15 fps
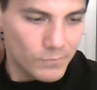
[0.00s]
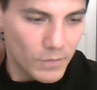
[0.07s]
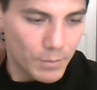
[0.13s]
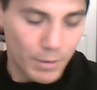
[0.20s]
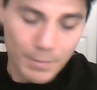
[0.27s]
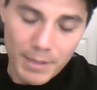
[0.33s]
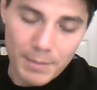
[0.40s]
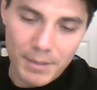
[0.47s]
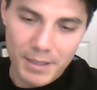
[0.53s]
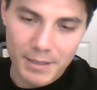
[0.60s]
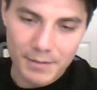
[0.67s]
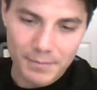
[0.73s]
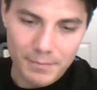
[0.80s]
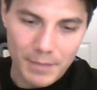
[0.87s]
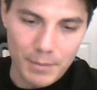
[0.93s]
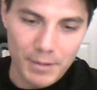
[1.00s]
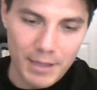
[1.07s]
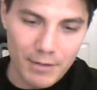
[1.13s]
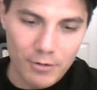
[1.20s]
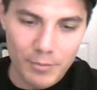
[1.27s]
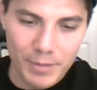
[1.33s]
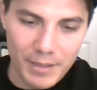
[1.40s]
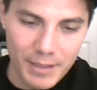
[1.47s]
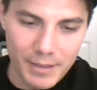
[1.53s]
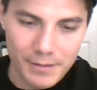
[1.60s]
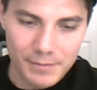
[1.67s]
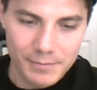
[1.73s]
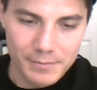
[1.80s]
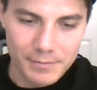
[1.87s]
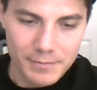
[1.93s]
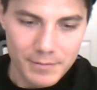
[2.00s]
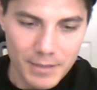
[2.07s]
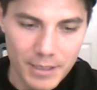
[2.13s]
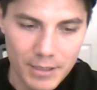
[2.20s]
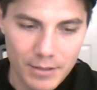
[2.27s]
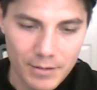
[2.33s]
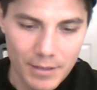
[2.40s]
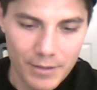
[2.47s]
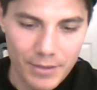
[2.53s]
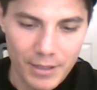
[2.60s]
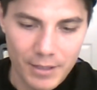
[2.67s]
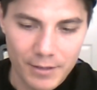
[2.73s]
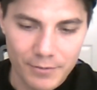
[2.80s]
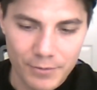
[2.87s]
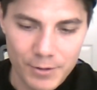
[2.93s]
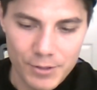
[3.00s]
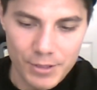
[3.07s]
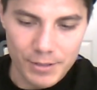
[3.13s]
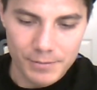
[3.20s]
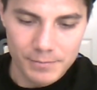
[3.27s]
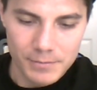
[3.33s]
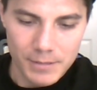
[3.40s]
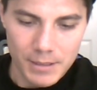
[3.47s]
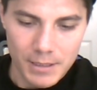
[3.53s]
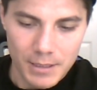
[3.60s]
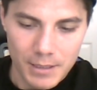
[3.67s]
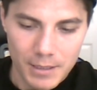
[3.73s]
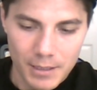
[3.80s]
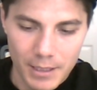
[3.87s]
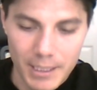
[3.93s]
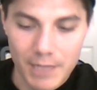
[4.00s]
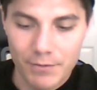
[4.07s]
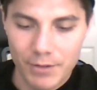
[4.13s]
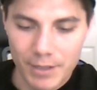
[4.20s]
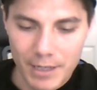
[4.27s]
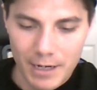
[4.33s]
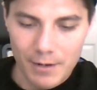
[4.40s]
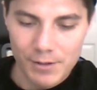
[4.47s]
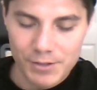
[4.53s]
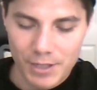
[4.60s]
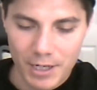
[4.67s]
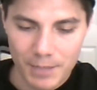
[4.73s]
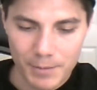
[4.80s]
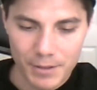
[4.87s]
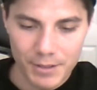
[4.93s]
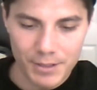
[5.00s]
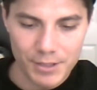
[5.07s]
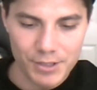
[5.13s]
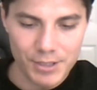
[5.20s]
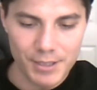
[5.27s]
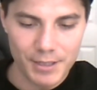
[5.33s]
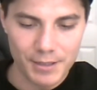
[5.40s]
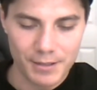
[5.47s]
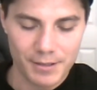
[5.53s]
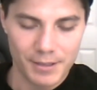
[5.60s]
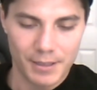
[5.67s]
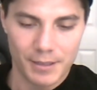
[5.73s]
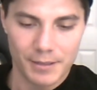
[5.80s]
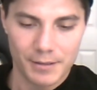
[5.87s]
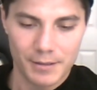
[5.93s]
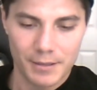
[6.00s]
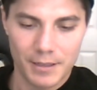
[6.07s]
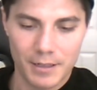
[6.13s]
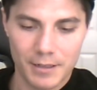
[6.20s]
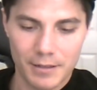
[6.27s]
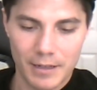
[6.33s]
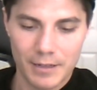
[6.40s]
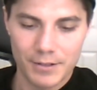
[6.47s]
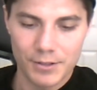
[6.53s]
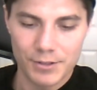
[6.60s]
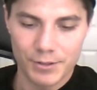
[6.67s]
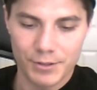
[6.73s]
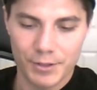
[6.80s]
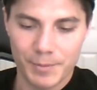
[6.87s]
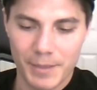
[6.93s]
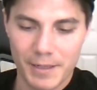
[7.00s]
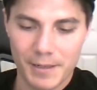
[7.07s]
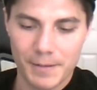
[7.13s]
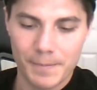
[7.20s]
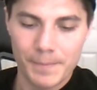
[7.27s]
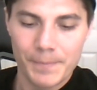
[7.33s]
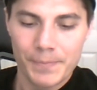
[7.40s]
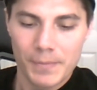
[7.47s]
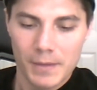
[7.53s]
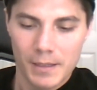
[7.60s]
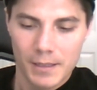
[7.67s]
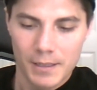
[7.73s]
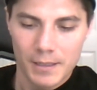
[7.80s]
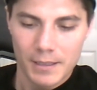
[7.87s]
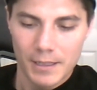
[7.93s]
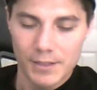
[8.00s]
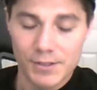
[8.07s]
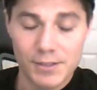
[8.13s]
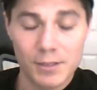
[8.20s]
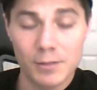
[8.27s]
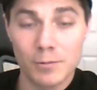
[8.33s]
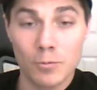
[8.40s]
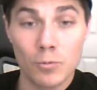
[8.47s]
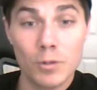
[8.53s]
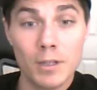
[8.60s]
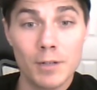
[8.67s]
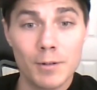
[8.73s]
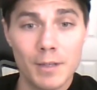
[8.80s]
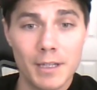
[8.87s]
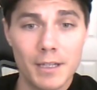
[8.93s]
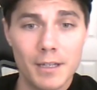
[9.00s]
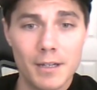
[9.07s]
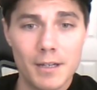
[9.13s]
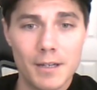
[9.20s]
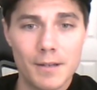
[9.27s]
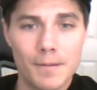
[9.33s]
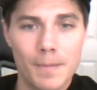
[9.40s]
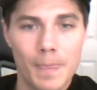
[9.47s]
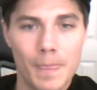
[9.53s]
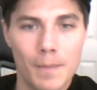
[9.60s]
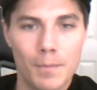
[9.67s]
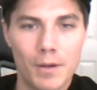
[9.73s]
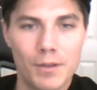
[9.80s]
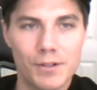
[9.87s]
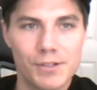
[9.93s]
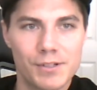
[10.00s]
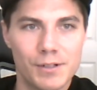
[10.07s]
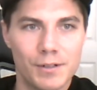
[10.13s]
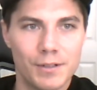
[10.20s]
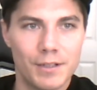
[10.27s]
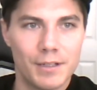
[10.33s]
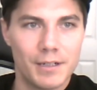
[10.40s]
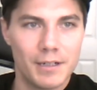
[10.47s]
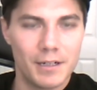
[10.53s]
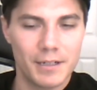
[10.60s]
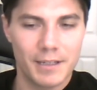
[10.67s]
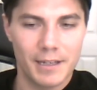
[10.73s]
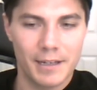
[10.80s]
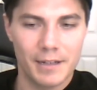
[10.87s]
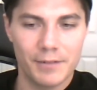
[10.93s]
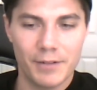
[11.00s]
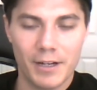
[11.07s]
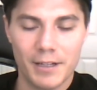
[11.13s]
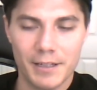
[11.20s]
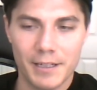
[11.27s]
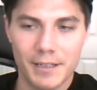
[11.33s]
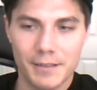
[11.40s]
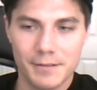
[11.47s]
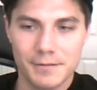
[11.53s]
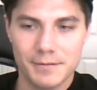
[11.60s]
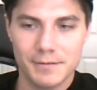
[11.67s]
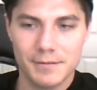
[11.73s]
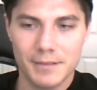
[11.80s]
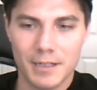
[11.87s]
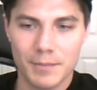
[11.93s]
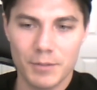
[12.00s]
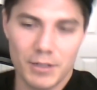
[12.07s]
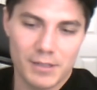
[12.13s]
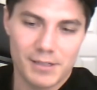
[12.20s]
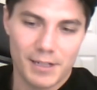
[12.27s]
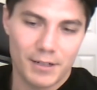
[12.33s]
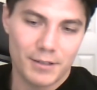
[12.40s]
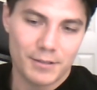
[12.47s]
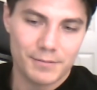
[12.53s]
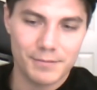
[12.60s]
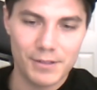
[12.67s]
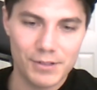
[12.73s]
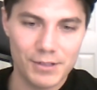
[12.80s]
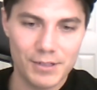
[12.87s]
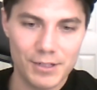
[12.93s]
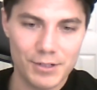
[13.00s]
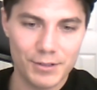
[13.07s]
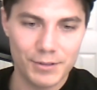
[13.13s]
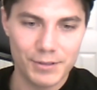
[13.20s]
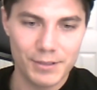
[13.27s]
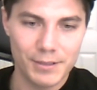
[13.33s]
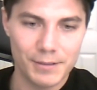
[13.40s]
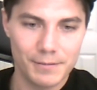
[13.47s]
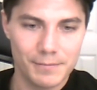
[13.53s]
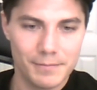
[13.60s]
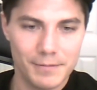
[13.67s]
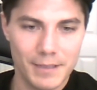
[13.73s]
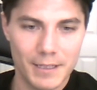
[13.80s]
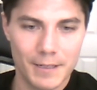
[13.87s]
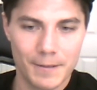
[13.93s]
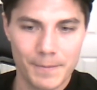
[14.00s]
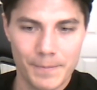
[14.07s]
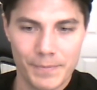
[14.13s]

But maybe that will be, a thing in the future. Like even the guy I was talking about, the DigiDoug thing at Digital Domain, it's still really, really good, but there's still the uncanny valley. You can tell it's a digital dude, even